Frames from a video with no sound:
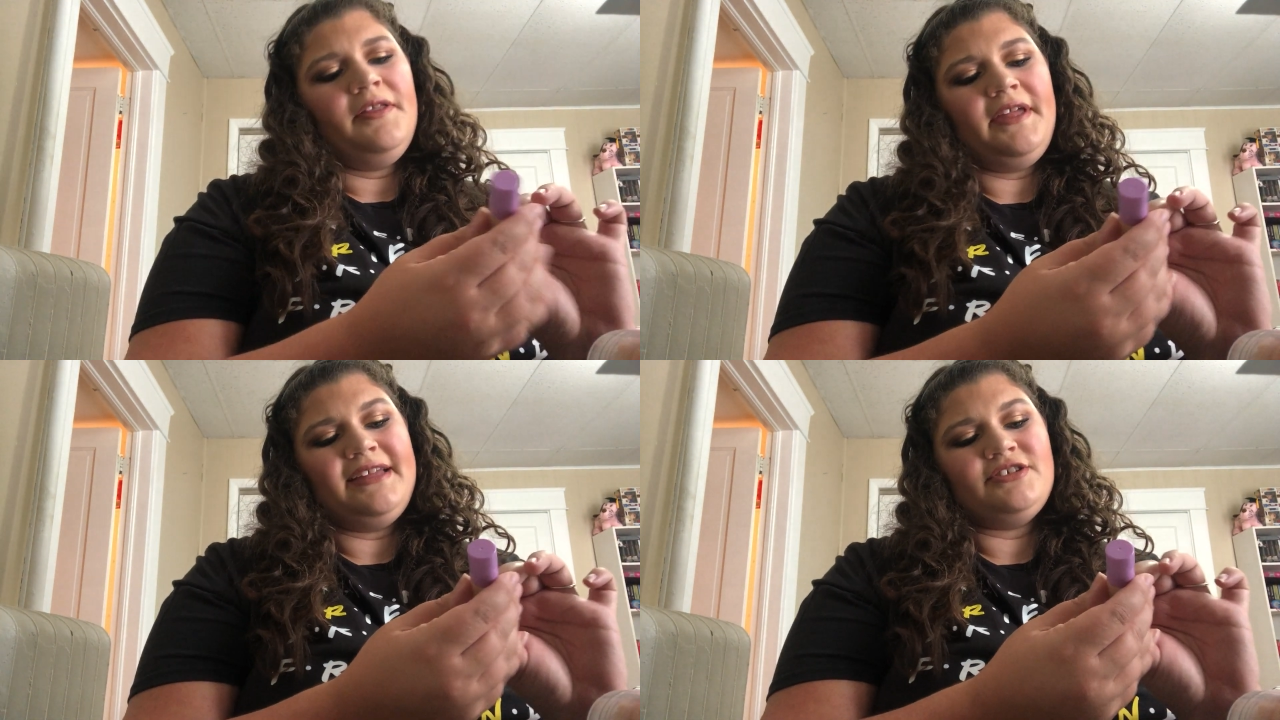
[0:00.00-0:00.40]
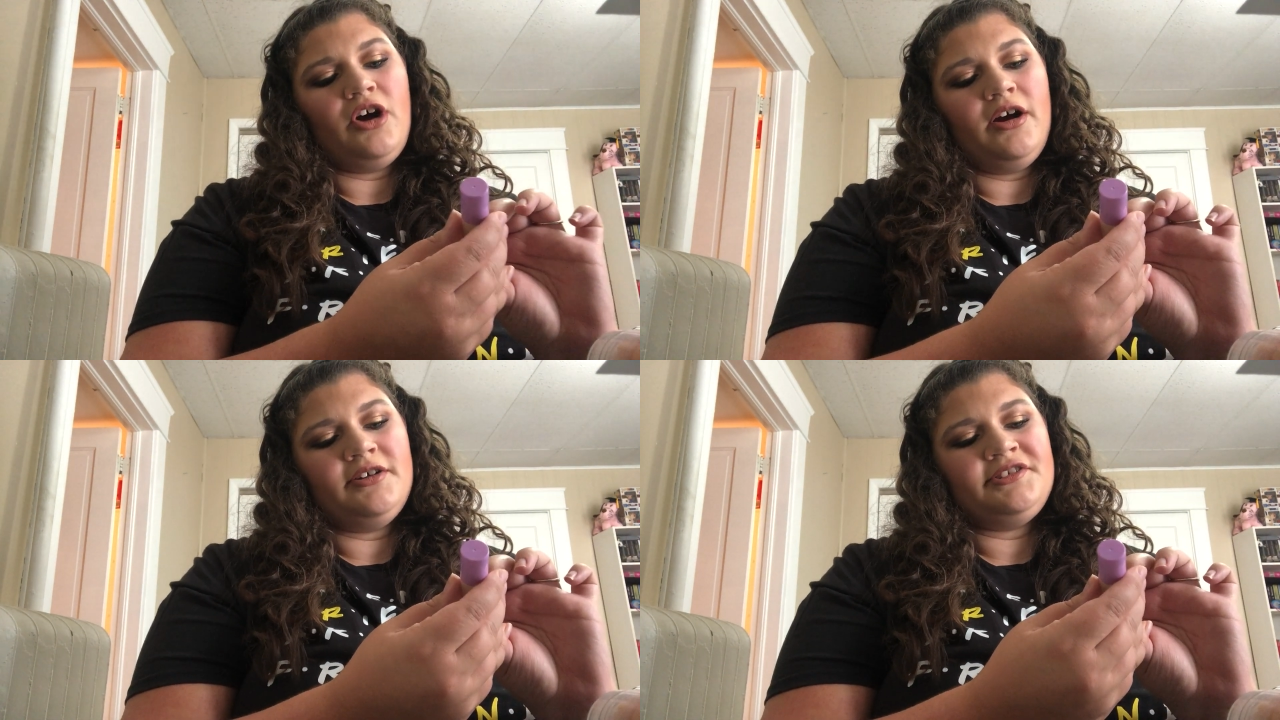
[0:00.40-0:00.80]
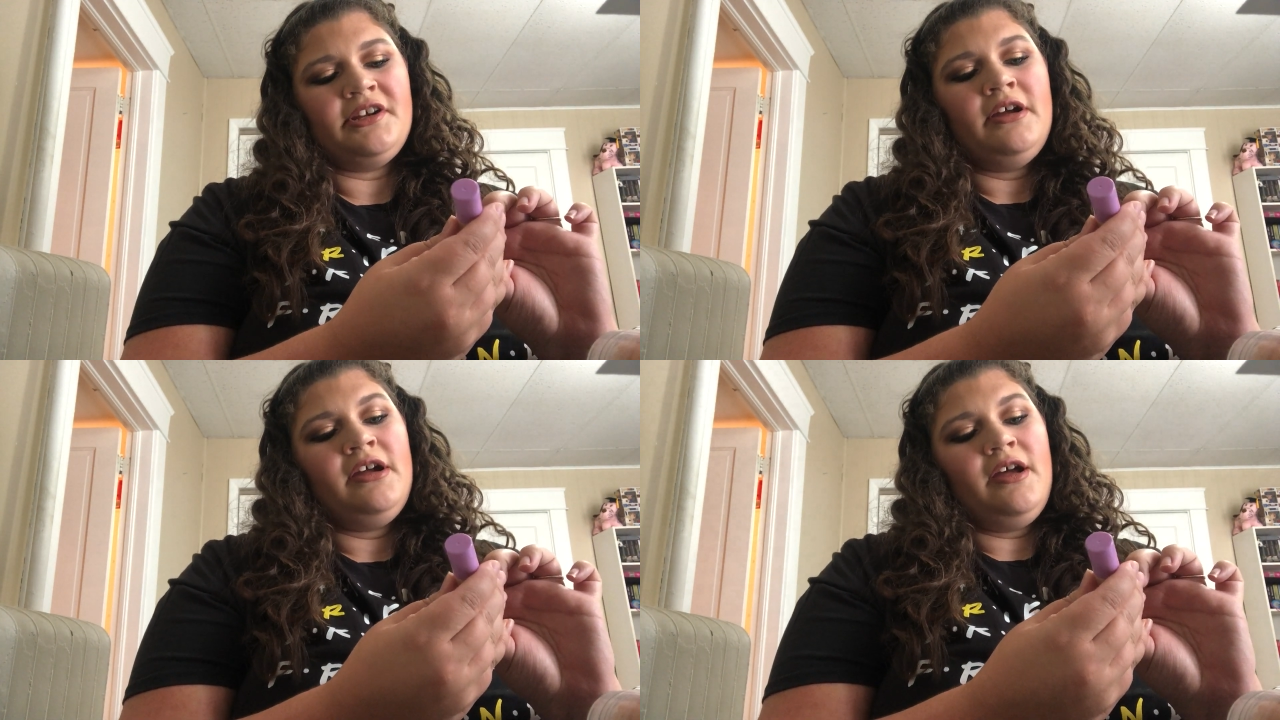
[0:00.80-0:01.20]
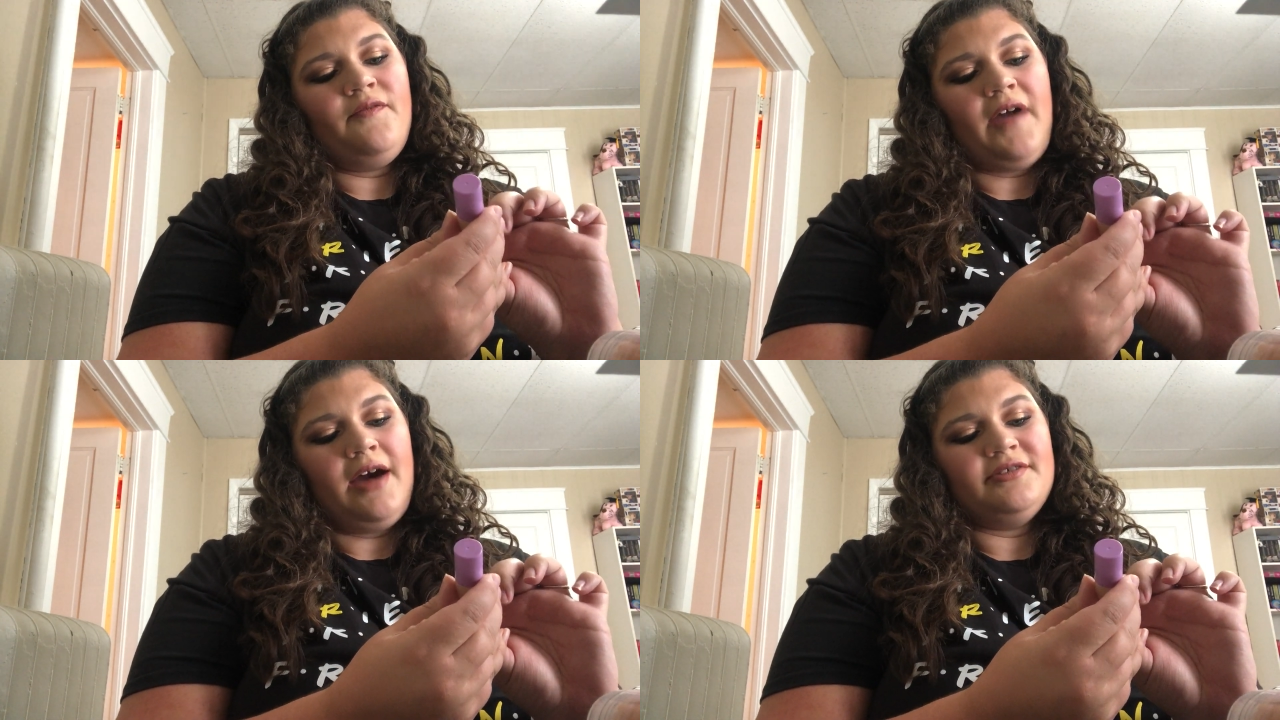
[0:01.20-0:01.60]
the Tarte
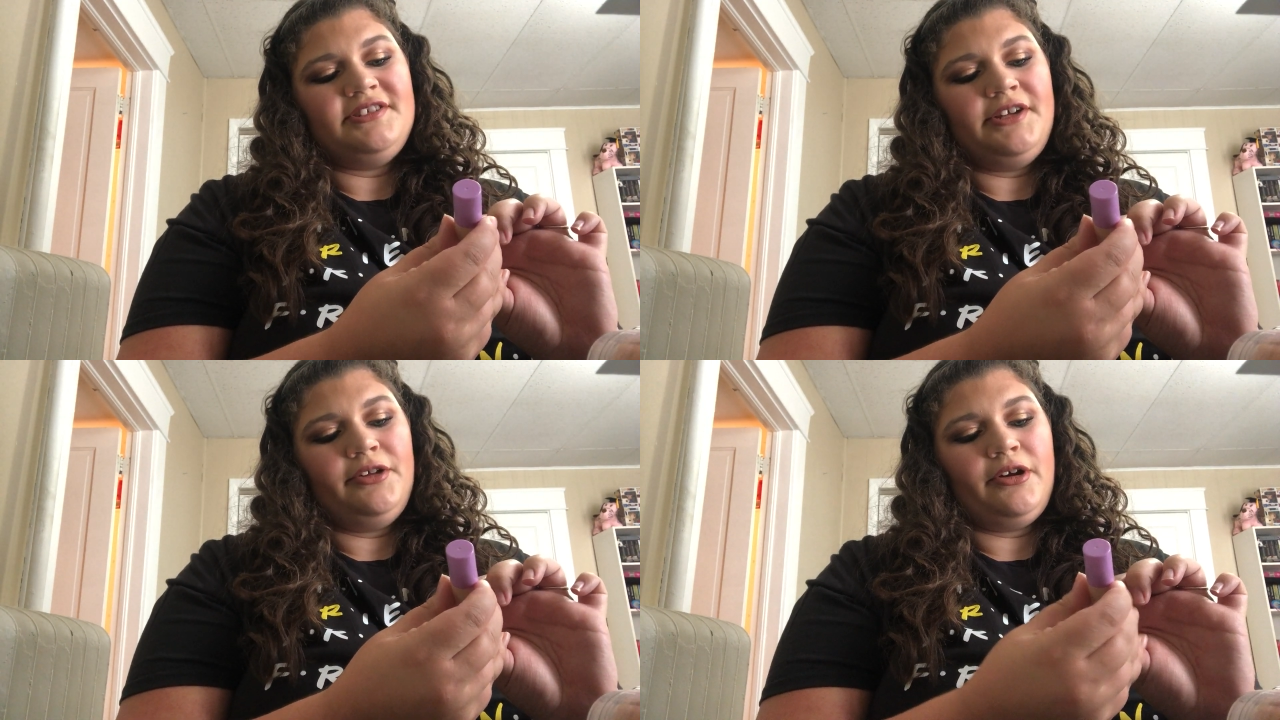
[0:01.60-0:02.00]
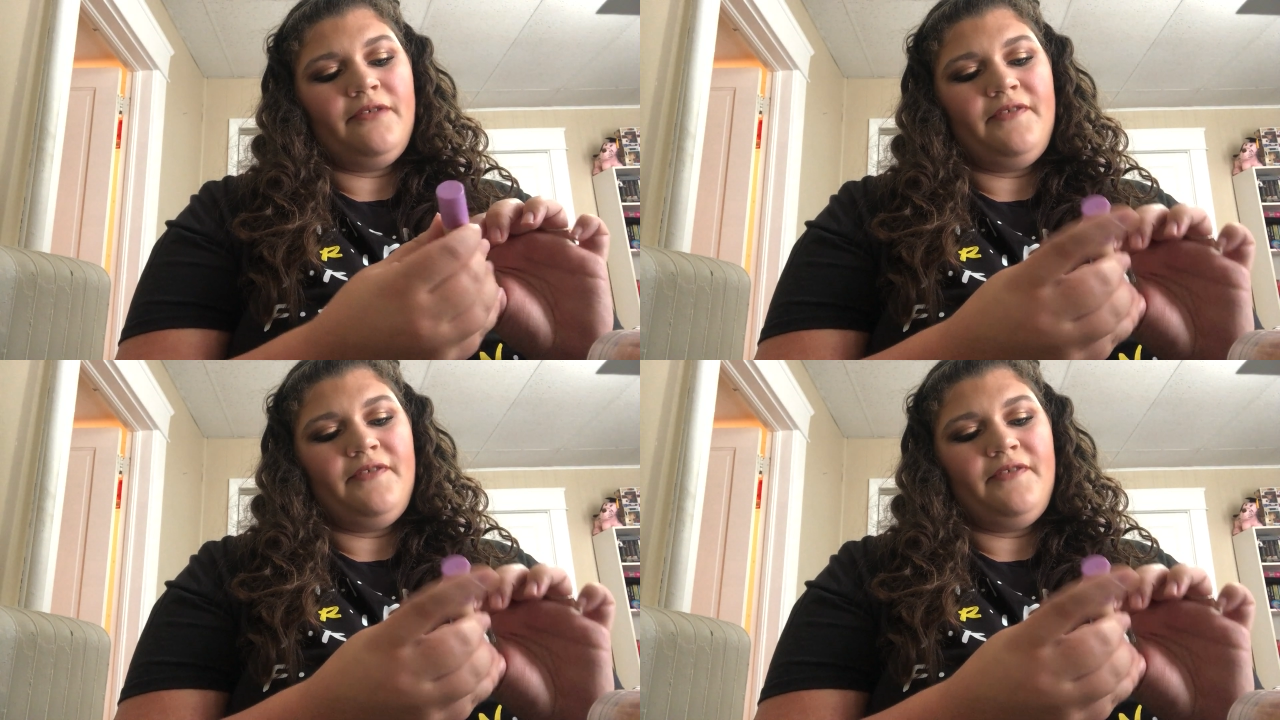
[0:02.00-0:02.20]
Found Sealer